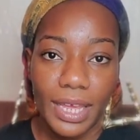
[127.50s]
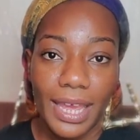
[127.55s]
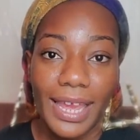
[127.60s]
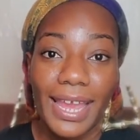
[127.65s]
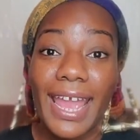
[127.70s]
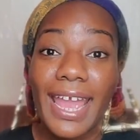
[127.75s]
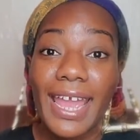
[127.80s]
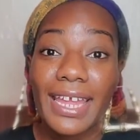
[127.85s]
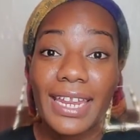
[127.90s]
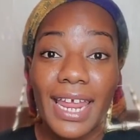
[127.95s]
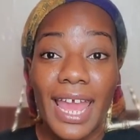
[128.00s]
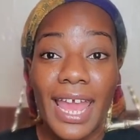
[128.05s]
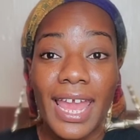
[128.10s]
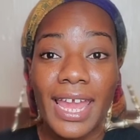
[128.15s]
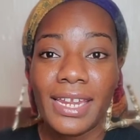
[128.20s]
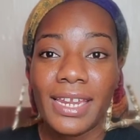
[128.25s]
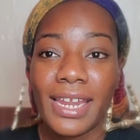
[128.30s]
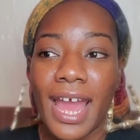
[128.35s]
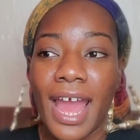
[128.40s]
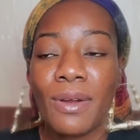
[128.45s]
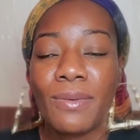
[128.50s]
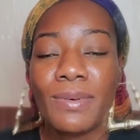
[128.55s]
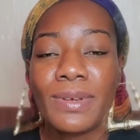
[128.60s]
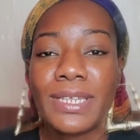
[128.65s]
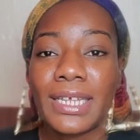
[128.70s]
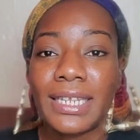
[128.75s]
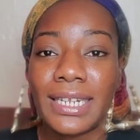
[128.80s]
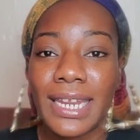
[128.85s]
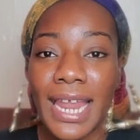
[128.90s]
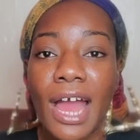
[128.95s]
And I was
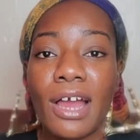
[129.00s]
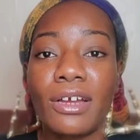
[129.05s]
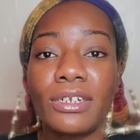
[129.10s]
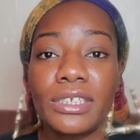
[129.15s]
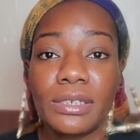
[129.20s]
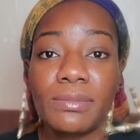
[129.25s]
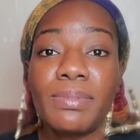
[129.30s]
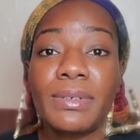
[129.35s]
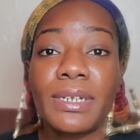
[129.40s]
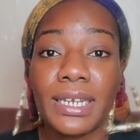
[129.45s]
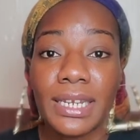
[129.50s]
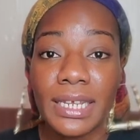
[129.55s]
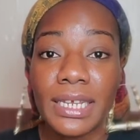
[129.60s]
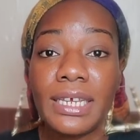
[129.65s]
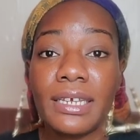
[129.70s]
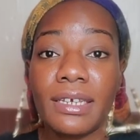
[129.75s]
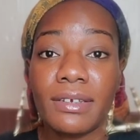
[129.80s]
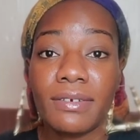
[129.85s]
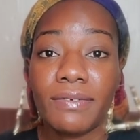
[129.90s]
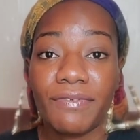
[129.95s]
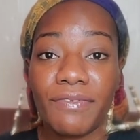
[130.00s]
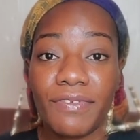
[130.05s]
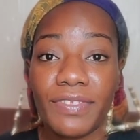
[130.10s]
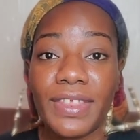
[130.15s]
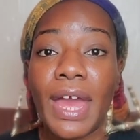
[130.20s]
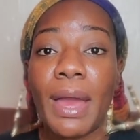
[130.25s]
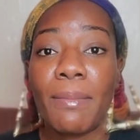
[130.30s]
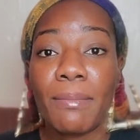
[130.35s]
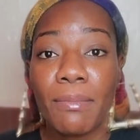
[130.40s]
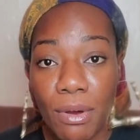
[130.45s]
allowed to believe
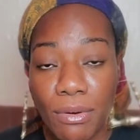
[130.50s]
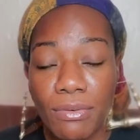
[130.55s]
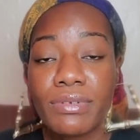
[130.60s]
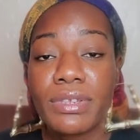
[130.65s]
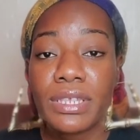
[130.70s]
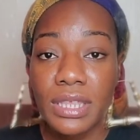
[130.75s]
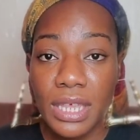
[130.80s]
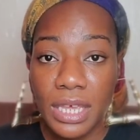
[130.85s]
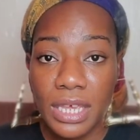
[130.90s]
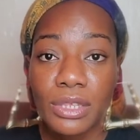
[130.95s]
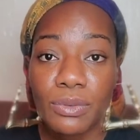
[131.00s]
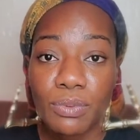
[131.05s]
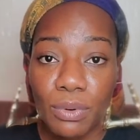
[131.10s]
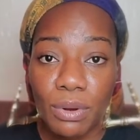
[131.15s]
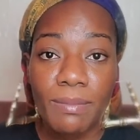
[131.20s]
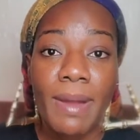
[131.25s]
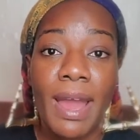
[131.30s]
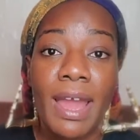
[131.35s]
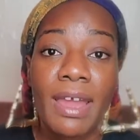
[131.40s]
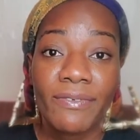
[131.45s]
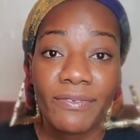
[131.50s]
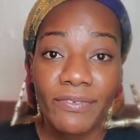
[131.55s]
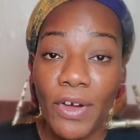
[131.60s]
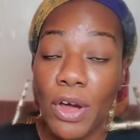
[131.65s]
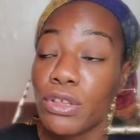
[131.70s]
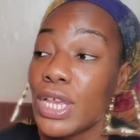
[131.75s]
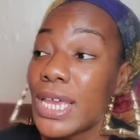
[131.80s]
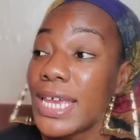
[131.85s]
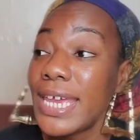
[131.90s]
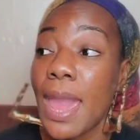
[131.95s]
that most things were my
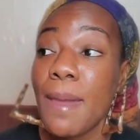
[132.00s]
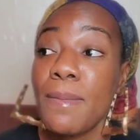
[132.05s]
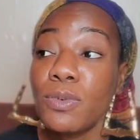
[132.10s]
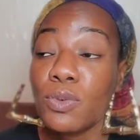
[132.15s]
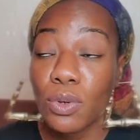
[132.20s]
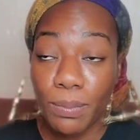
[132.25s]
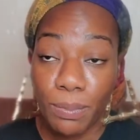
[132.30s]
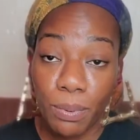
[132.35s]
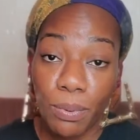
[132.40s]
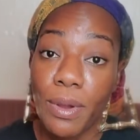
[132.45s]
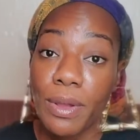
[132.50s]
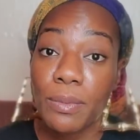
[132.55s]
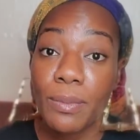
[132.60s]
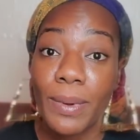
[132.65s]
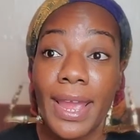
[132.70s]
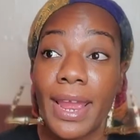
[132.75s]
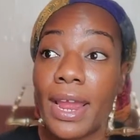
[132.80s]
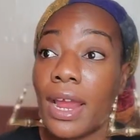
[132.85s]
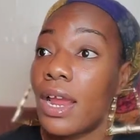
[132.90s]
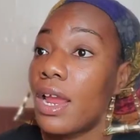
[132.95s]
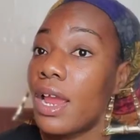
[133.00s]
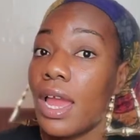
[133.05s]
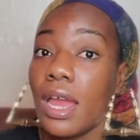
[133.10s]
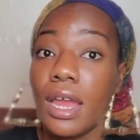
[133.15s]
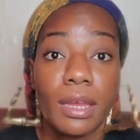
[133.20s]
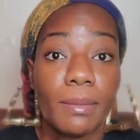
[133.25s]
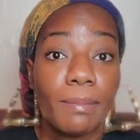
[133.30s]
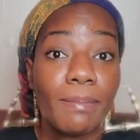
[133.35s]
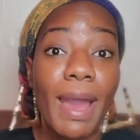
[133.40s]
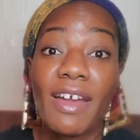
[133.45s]
fault. It came to a point where
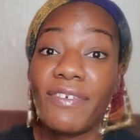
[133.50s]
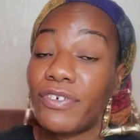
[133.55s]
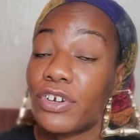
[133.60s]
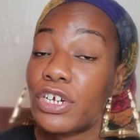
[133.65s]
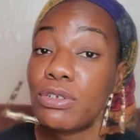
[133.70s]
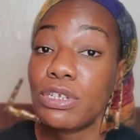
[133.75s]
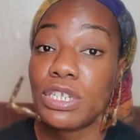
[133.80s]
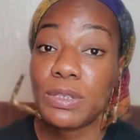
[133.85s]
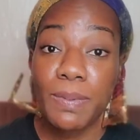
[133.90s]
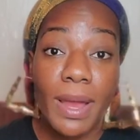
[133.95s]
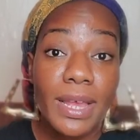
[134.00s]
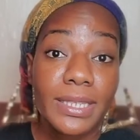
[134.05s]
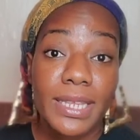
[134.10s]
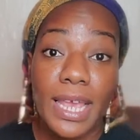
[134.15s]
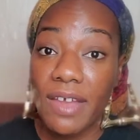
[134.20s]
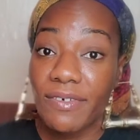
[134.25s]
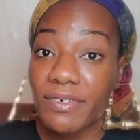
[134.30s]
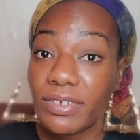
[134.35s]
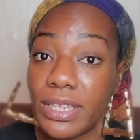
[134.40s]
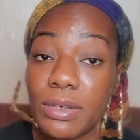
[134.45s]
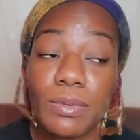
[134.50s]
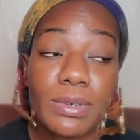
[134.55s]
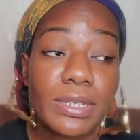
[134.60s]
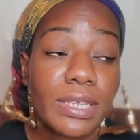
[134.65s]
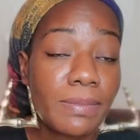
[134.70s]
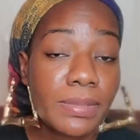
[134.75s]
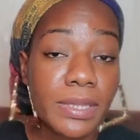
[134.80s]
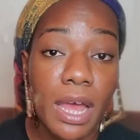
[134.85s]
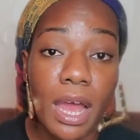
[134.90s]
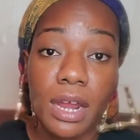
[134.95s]
my first response to everything was,
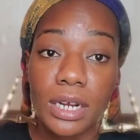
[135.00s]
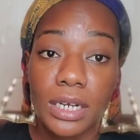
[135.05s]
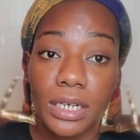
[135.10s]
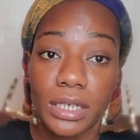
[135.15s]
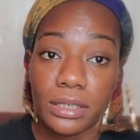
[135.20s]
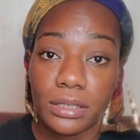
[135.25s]
I'm sorry.